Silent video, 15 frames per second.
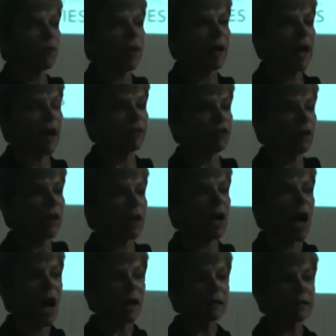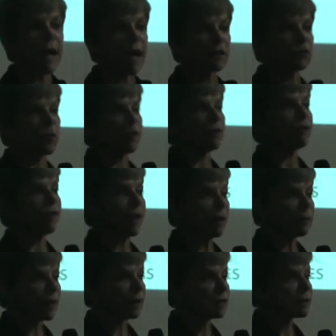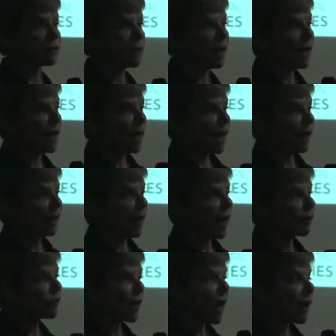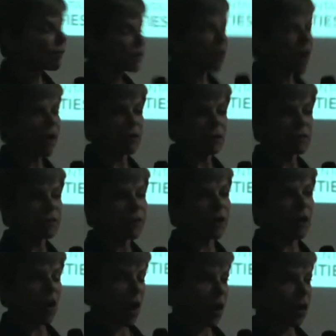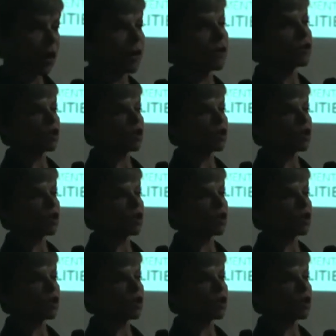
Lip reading: that have direct contact with families and have to have a lot of those very hard and